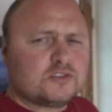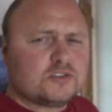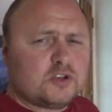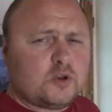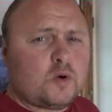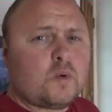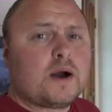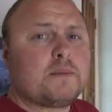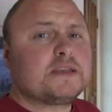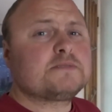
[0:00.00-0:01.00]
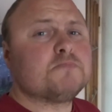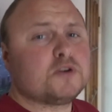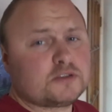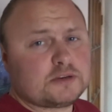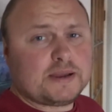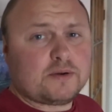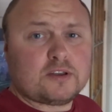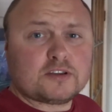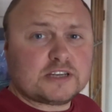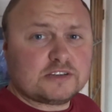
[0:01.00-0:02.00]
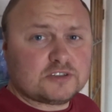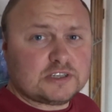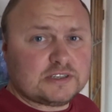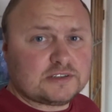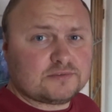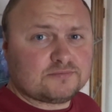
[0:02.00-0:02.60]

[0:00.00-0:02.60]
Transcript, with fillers: Do you know what I miss most about Los Angeles?